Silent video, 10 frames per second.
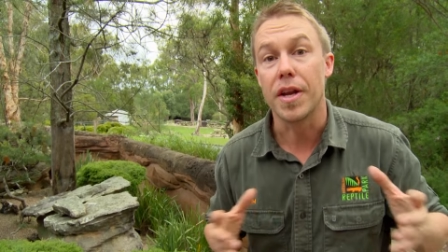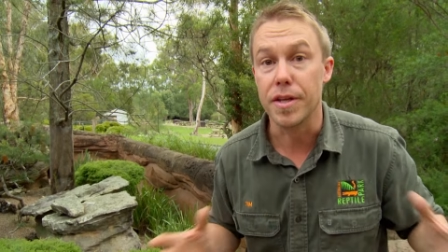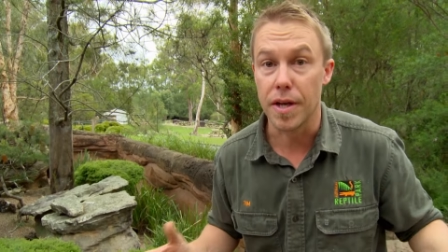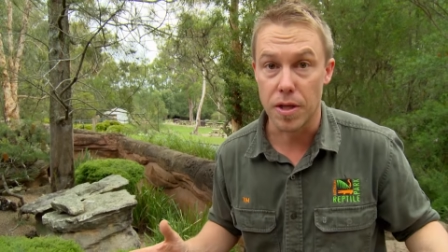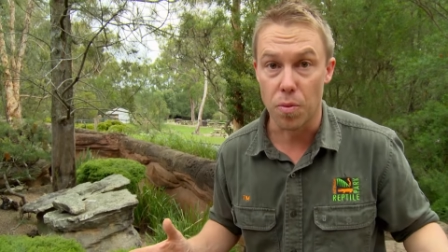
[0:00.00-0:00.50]

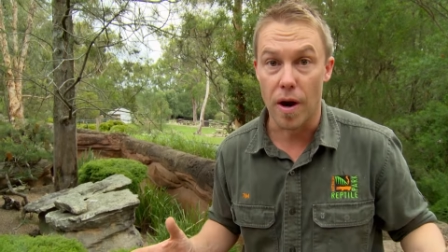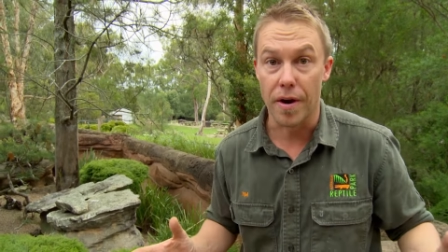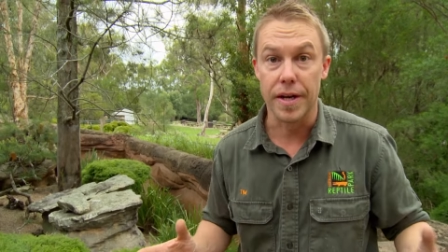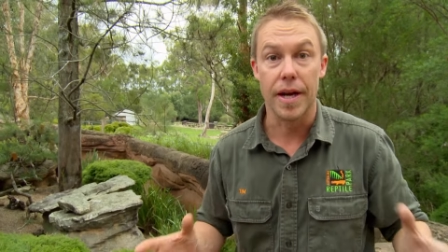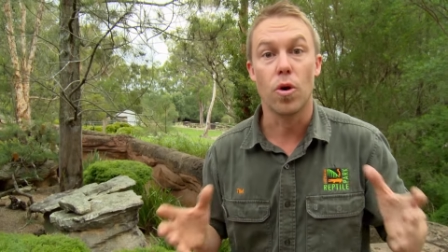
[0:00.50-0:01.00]
didn't need to
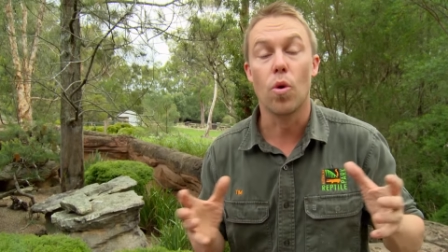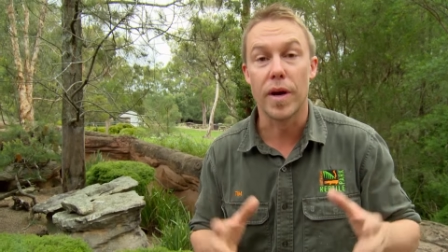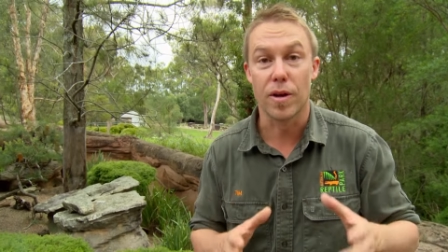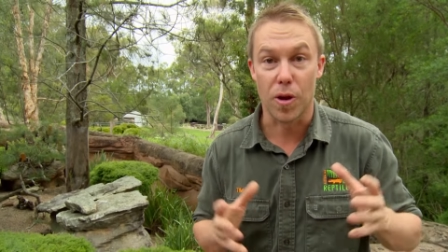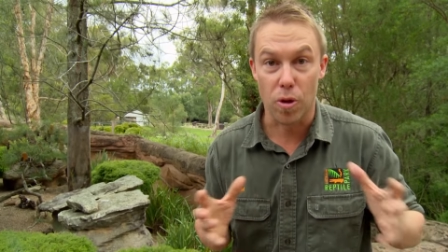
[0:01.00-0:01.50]
worry. It all
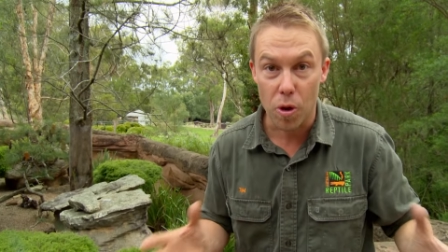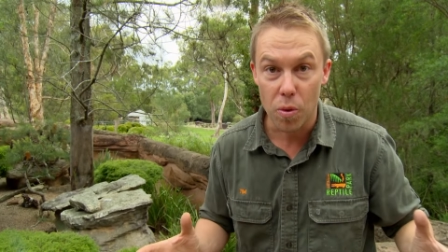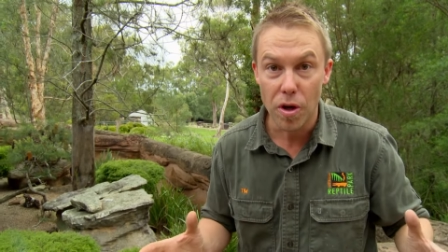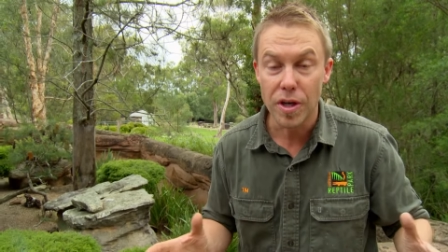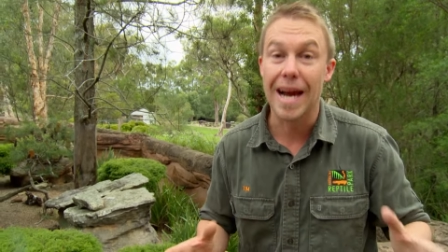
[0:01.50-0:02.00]
went like
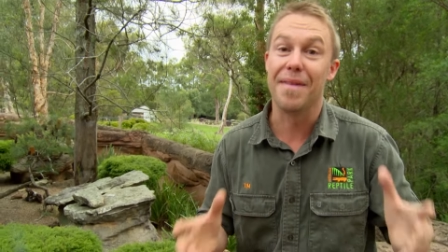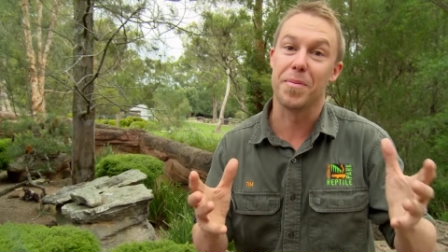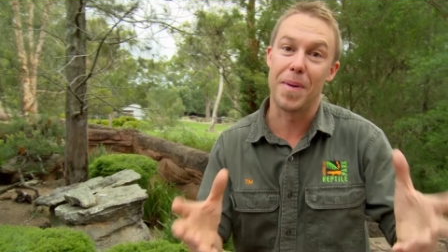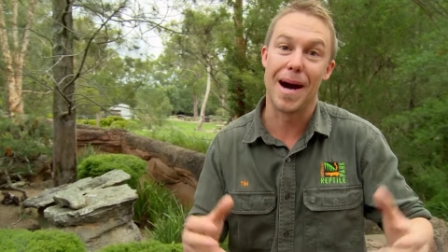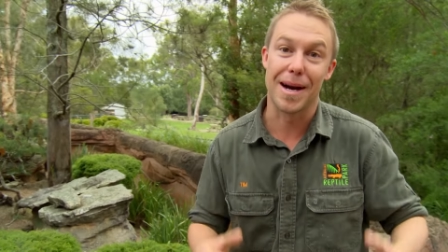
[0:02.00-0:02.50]
clockwork and the
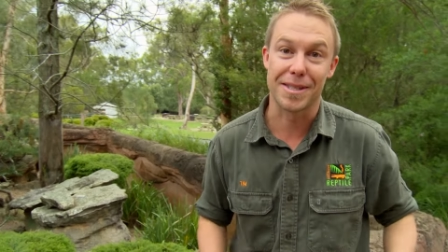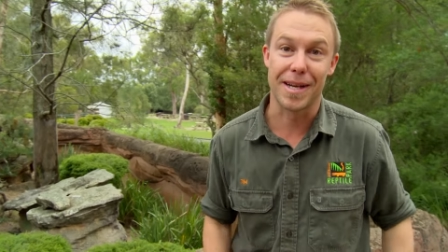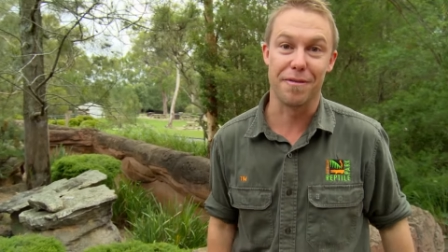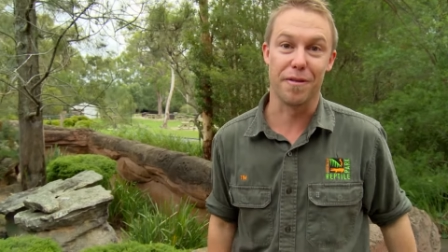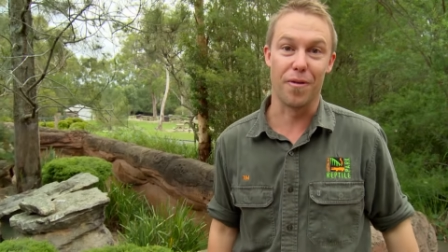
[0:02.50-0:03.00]
park's
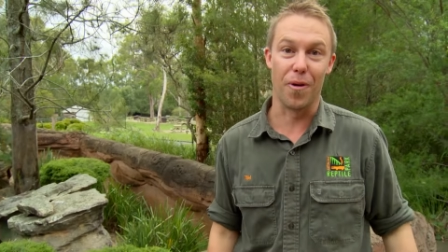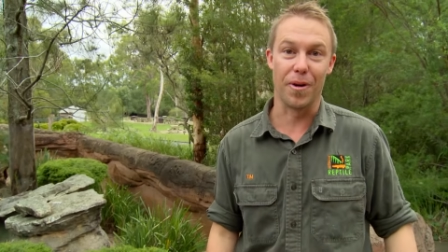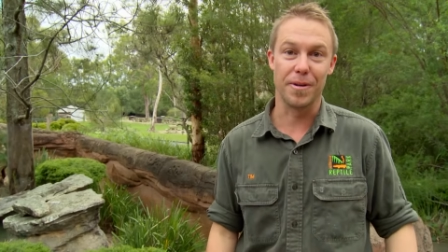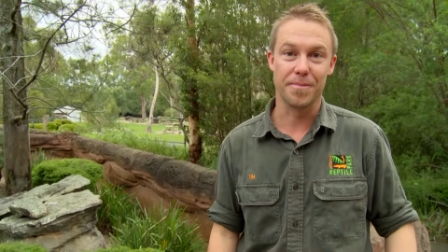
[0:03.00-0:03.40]
safer for it.